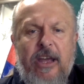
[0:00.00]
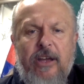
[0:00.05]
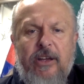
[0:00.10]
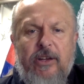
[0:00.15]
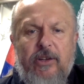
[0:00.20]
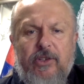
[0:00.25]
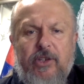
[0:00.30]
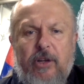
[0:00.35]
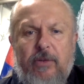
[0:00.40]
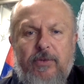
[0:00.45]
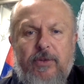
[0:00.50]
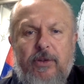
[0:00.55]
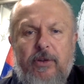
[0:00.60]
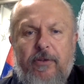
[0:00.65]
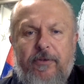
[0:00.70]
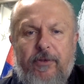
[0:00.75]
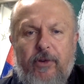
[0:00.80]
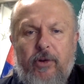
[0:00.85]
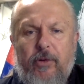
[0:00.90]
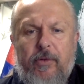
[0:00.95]
goes home to a
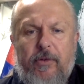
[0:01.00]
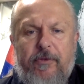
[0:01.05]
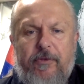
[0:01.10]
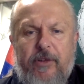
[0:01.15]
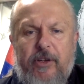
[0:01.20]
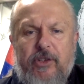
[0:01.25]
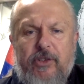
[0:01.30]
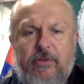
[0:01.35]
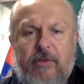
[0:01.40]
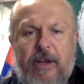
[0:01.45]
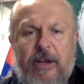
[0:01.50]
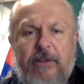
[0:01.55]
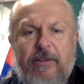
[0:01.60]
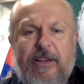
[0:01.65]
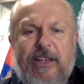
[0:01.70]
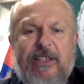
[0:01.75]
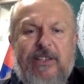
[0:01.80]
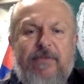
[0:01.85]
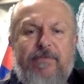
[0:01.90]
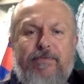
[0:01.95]
full refrigerator and
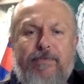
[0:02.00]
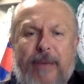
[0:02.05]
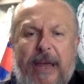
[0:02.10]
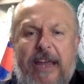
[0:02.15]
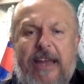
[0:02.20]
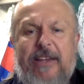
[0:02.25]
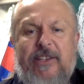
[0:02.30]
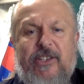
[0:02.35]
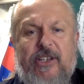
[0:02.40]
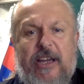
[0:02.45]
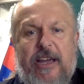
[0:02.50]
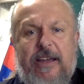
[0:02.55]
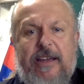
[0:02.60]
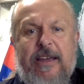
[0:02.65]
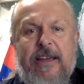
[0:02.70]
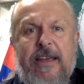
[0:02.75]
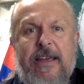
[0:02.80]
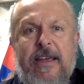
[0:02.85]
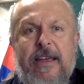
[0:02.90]
gets a paycheck.